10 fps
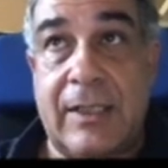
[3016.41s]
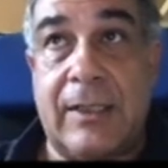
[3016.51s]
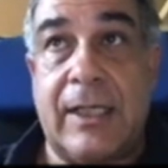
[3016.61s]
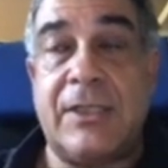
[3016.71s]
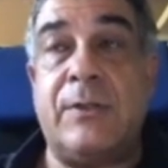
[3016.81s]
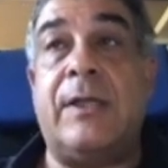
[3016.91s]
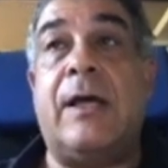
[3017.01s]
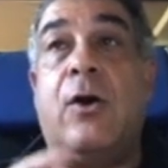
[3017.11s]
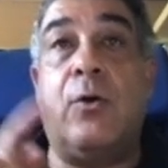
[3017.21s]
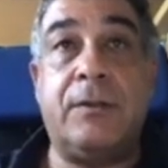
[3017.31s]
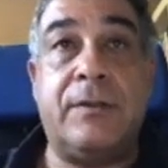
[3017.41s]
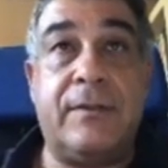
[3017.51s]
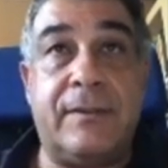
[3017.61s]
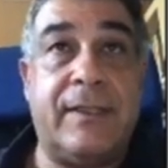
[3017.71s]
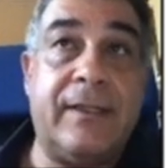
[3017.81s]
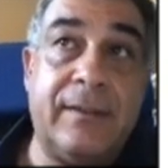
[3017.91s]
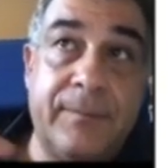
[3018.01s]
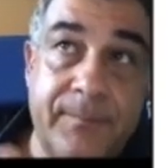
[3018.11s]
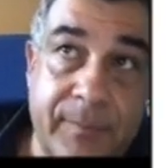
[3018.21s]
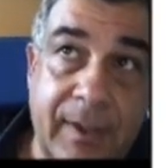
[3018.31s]
actually hotter than
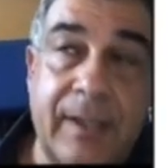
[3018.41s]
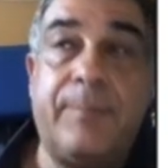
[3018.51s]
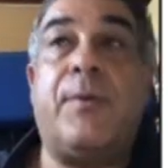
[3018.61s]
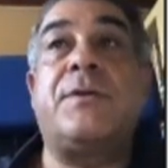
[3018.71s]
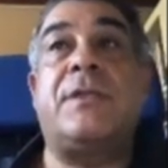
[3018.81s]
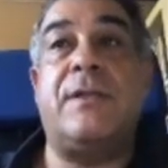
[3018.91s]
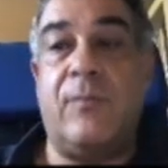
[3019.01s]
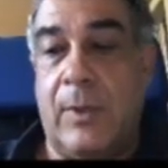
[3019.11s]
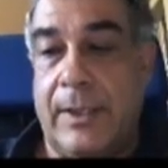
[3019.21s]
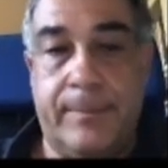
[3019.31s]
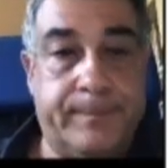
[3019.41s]
positive one.